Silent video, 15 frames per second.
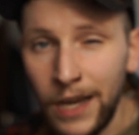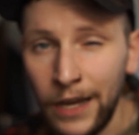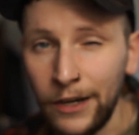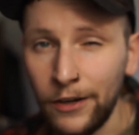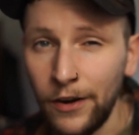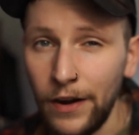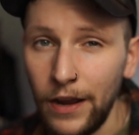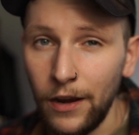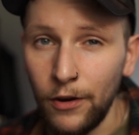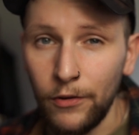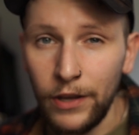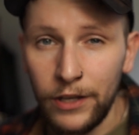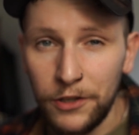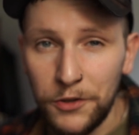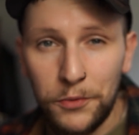ironed out
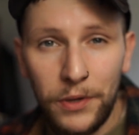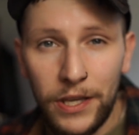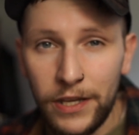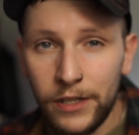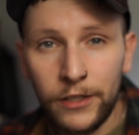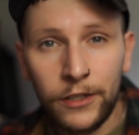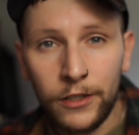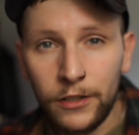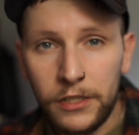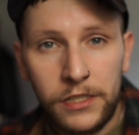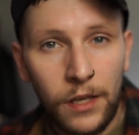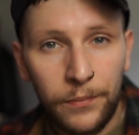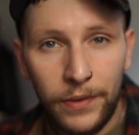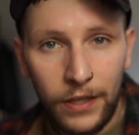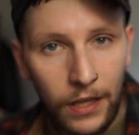and you hear
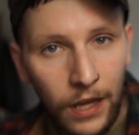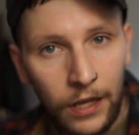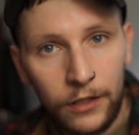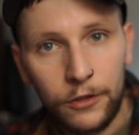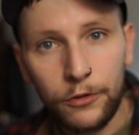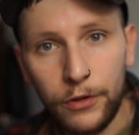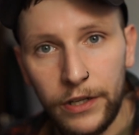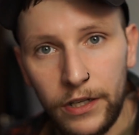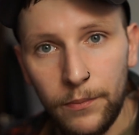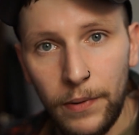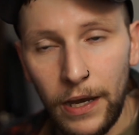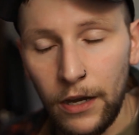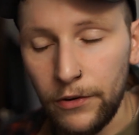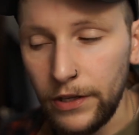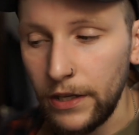something concrete
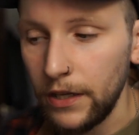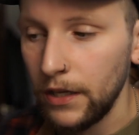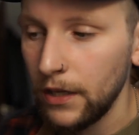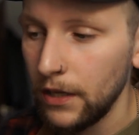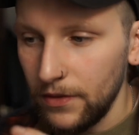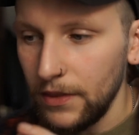about it.